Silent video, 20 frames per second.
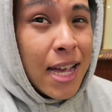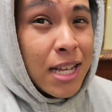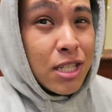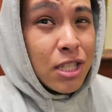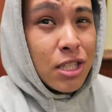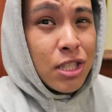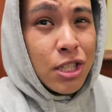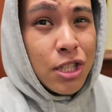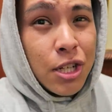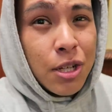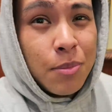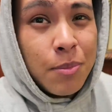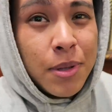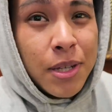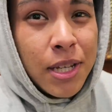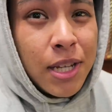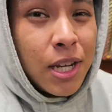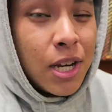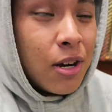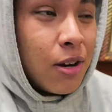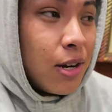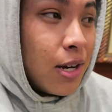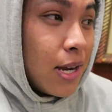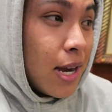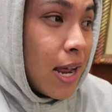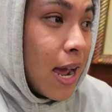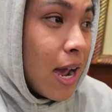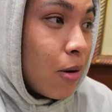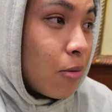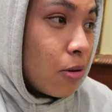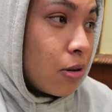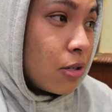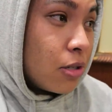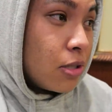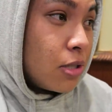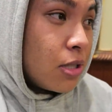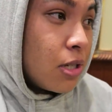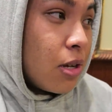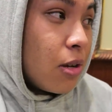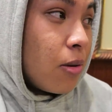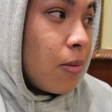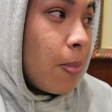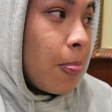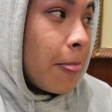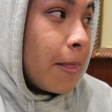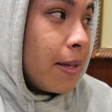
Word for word: Hess should be here in an hour or so.